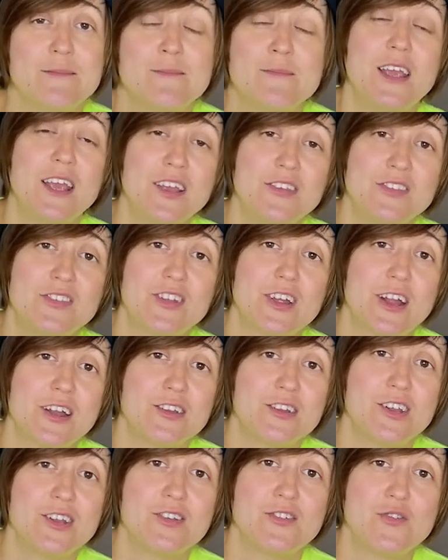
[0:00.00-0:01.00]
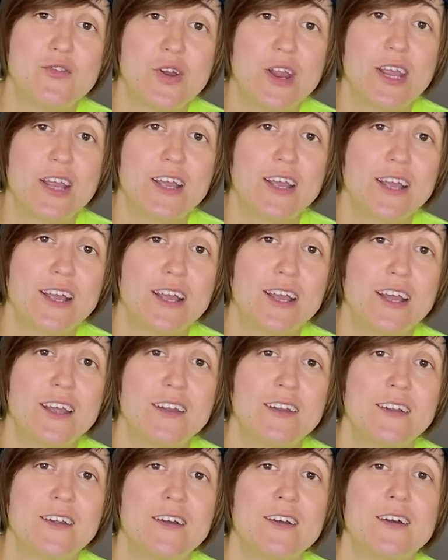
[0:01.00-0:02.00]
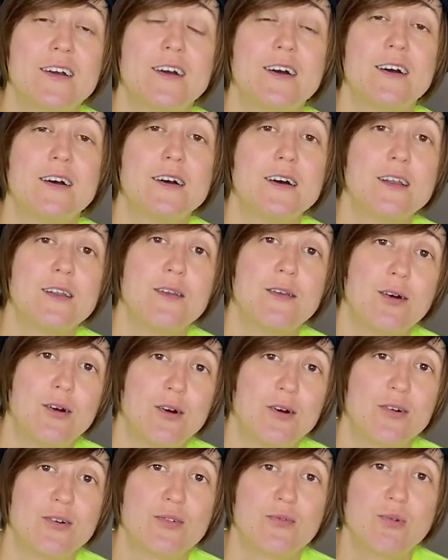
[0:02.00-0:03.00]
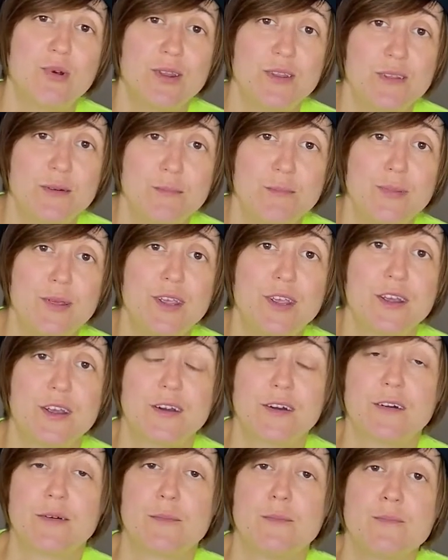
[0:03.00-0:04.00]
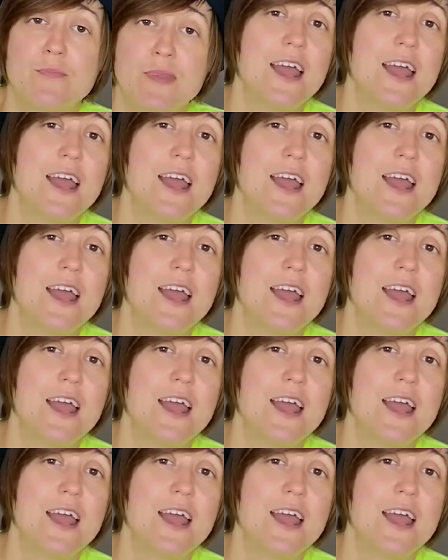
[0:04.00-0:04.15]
He started drinking it along with the beer.